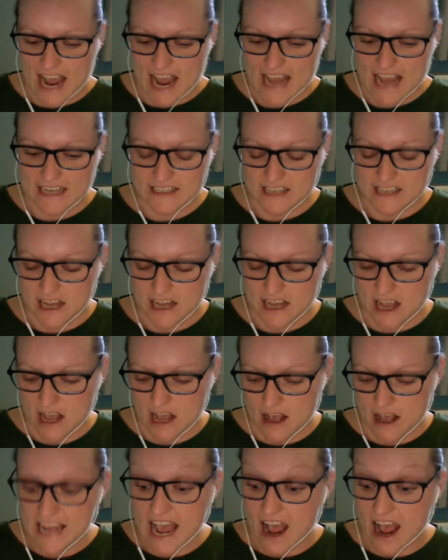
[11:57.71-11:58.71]
And
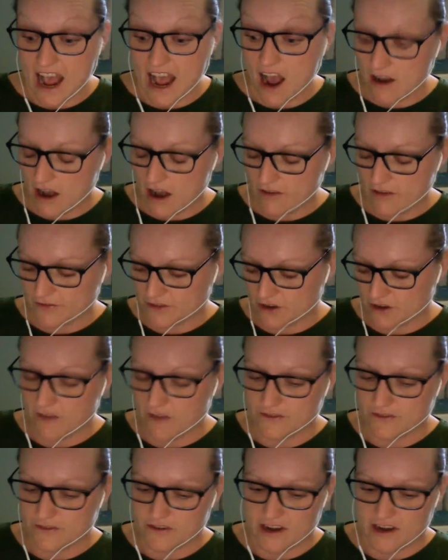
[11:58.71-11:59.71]

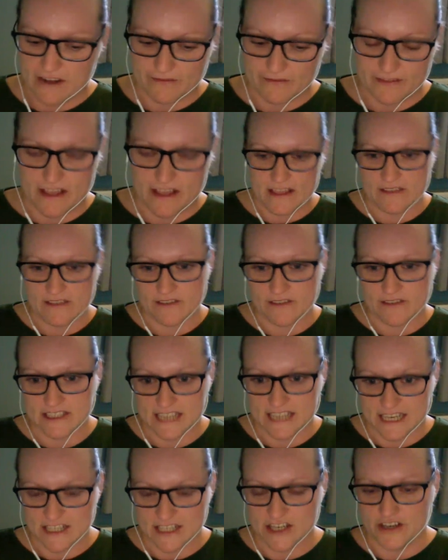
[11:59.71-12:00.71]
after I left they've
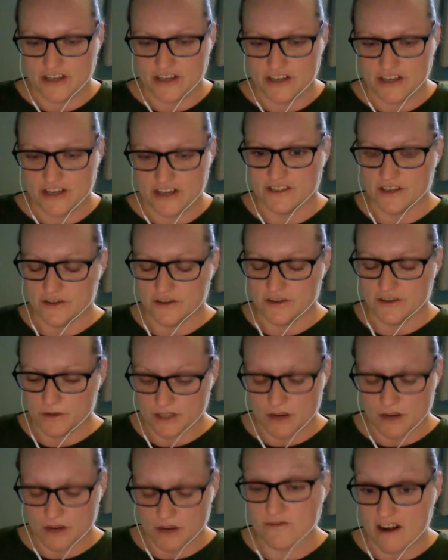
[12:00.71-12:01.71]
continued to, which
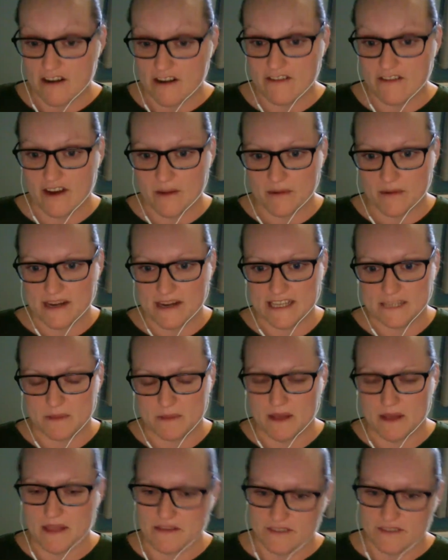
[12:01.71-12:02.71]
I'm very, very pleased
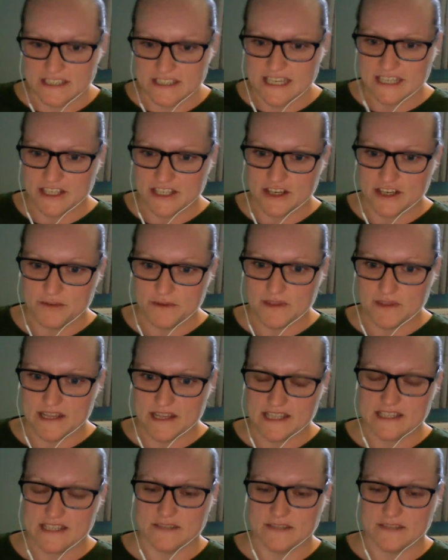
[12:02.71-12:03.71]
about, they've continued with
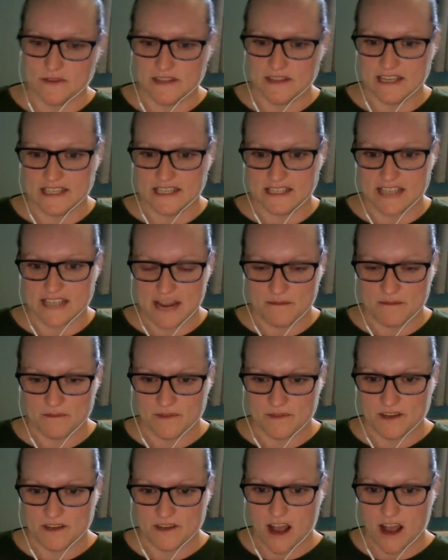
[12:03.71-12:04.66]
this same,